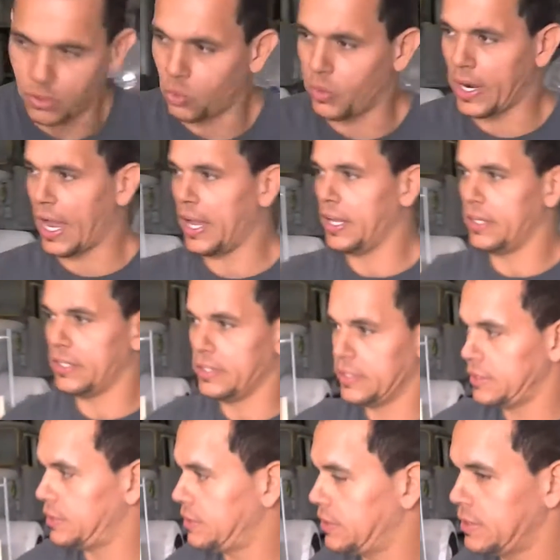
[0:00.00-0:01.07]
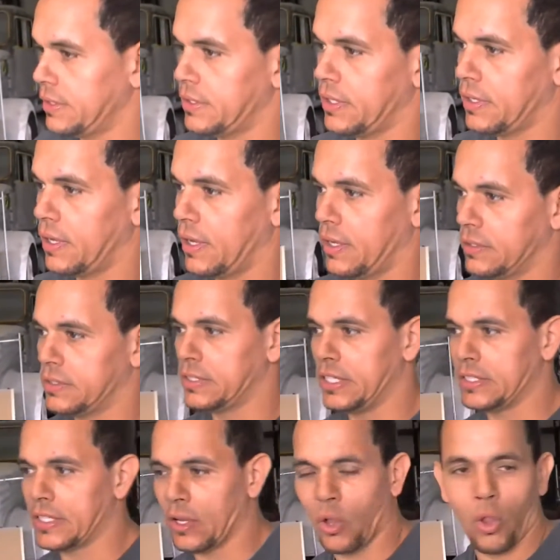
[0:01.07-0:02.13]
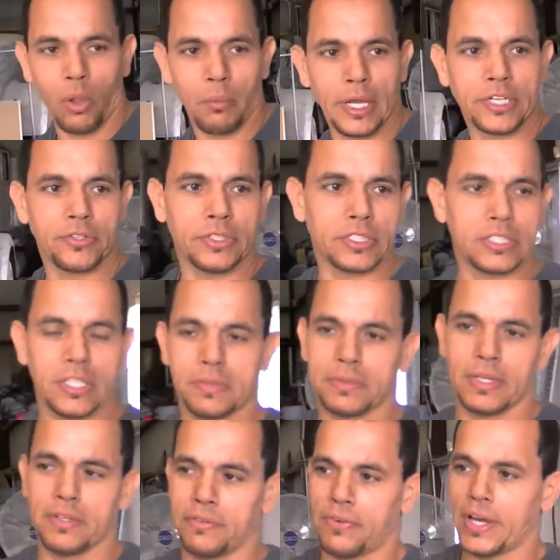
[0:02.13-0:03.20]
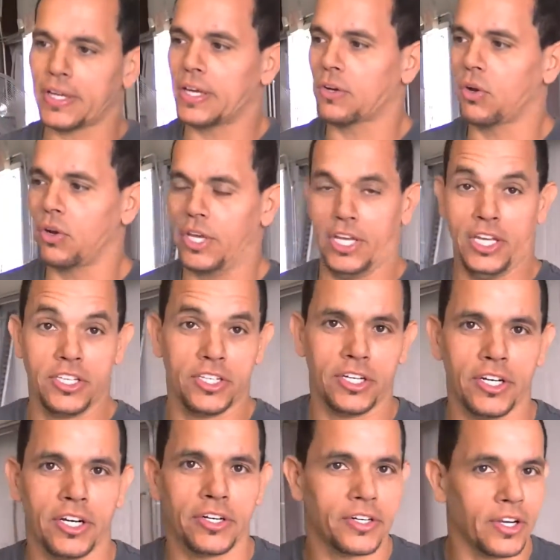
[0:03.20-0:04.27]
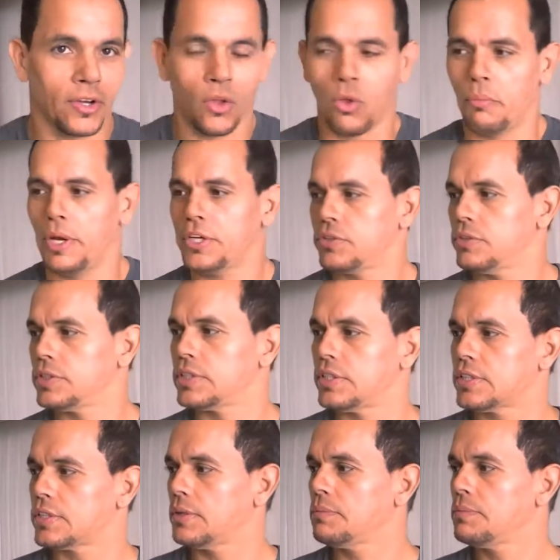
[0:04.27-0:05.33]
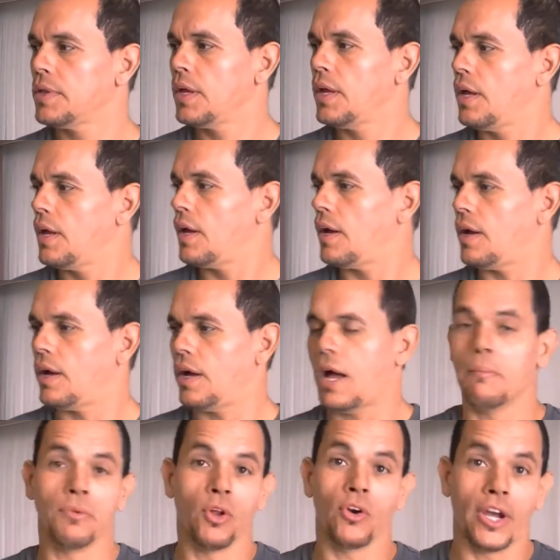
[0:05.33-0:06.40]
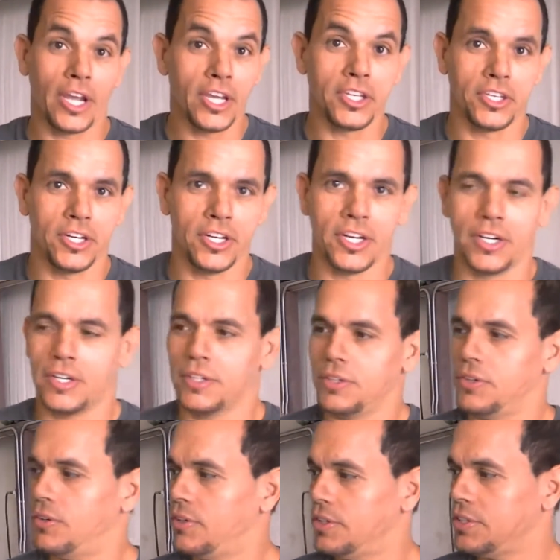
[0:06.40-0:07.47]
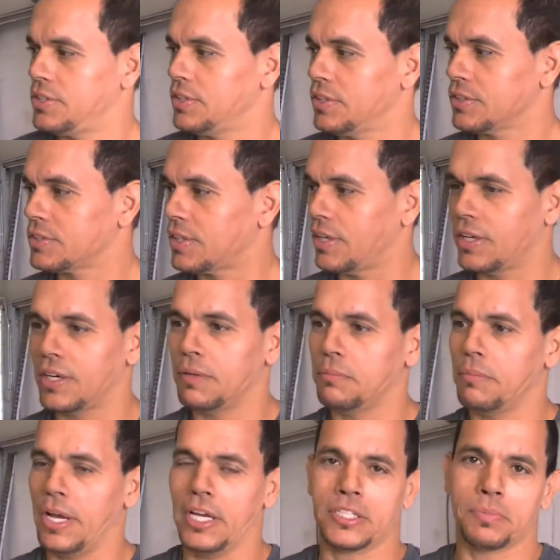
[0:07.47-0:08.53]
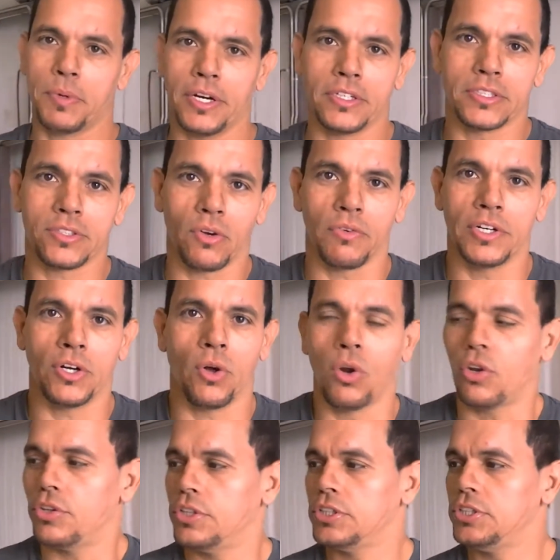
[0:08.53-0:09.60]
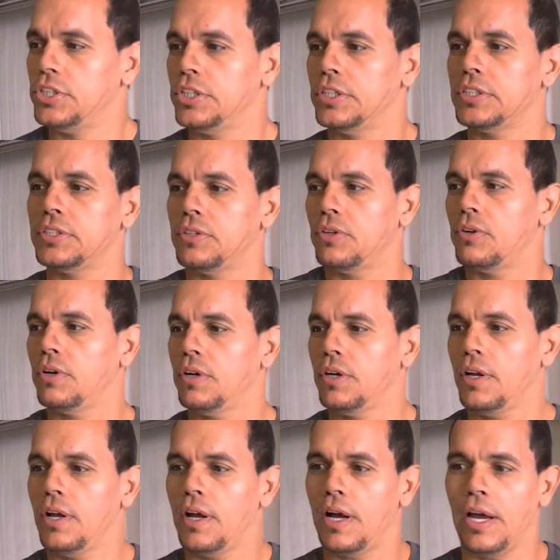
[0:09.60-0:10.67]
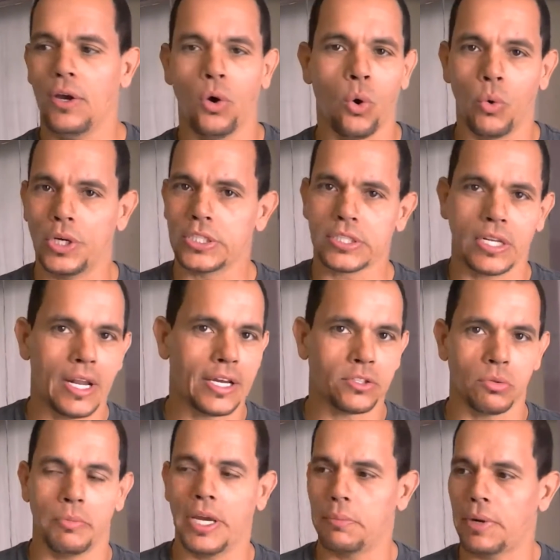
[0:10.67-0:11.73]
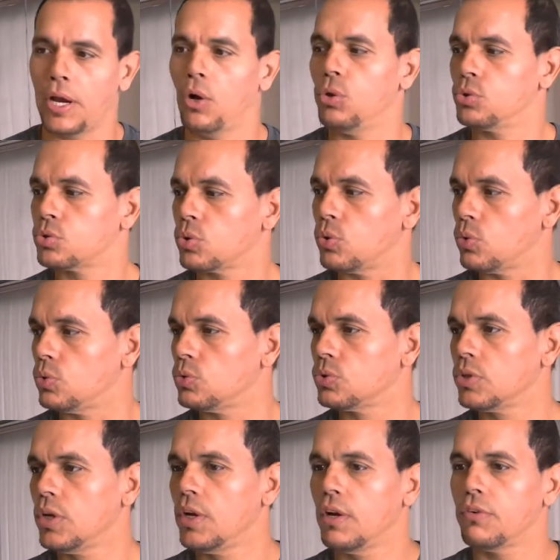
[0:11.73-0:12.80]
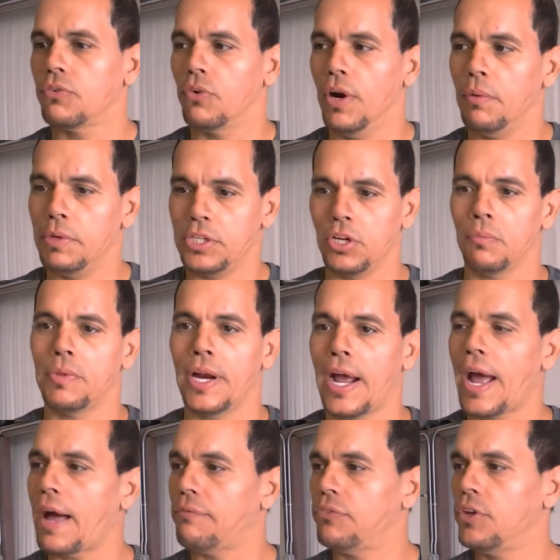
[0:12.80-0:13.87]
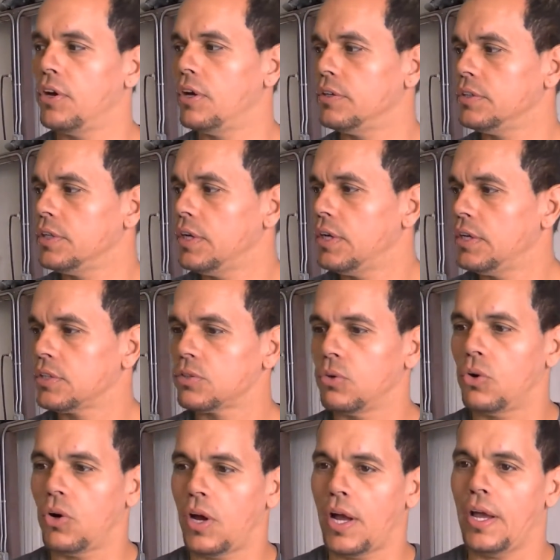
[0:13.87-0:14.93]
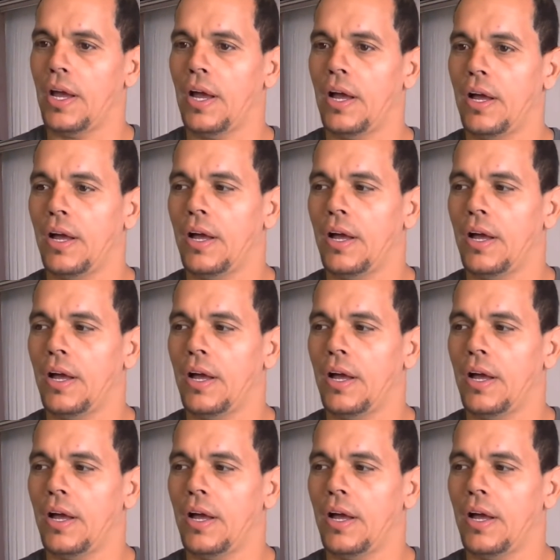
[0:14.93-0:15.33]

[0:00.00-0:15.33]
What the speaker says: You know, when I did the whole measuring system, if I can call it engineer the whole measuring system, I'm not an engineer, you know, it's just my experience over all of these years. You know, I always like to make my own tools for every job that I have done. So